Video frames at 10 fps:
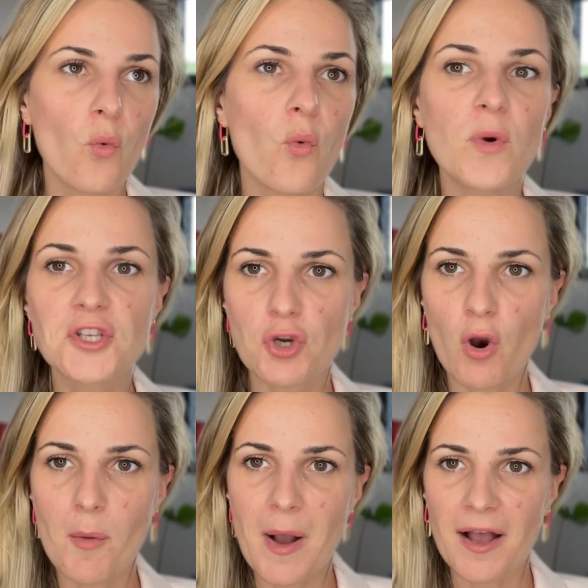We
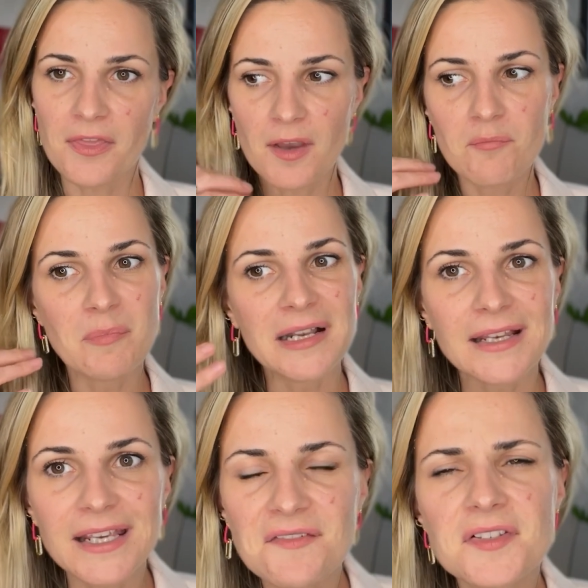talk about
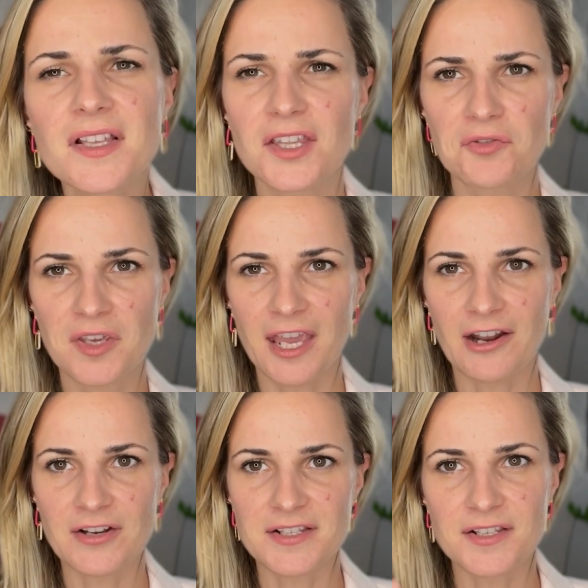beliefs that you
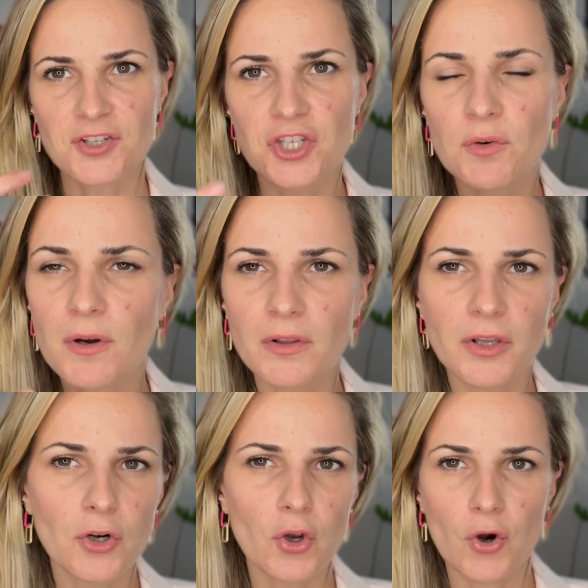carry since you were a
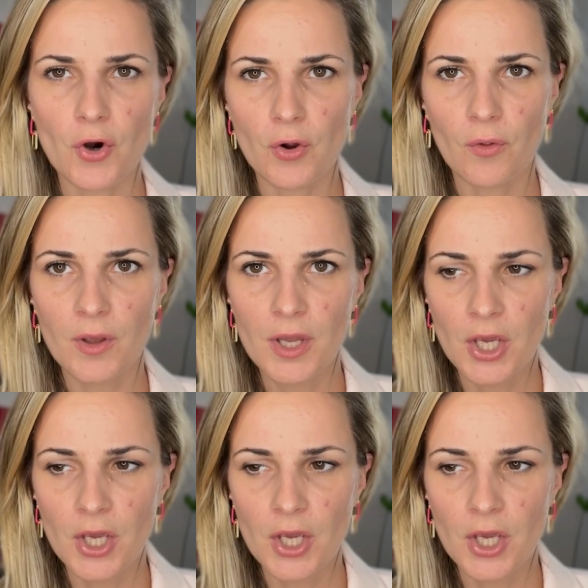little girl.